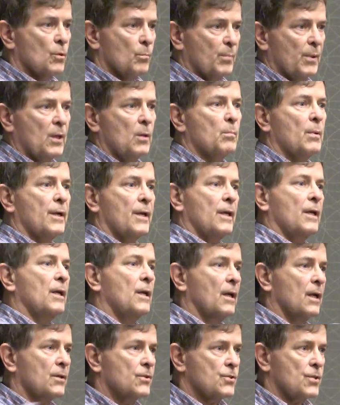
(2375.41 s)
to
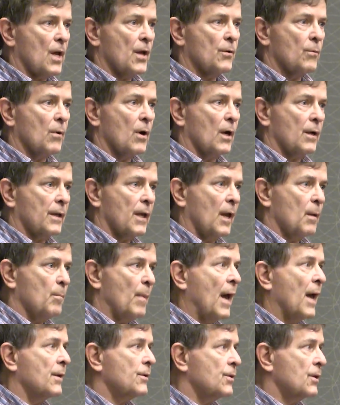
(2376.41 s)
Peabody, et cetera,
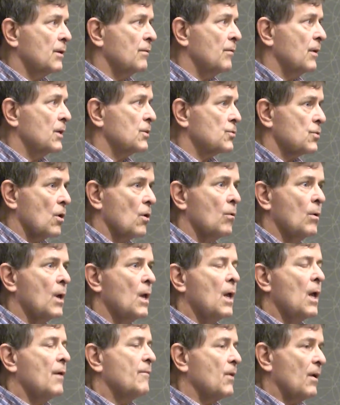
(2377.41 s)
KBAN TV. So
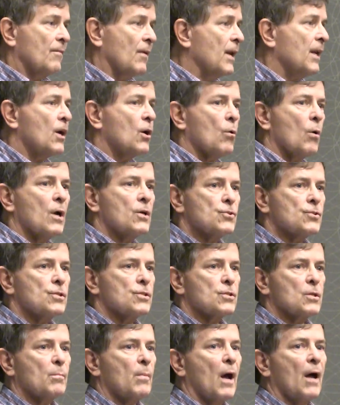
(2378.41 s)
if you have any
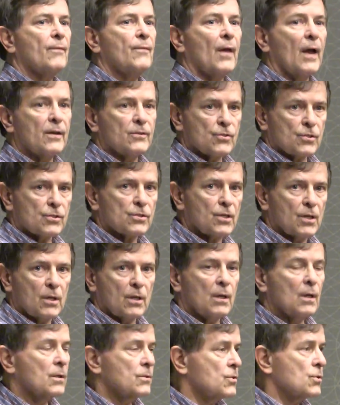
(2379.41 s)
questions about that,
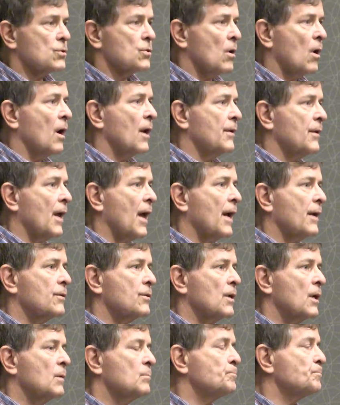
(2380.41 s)
just contact,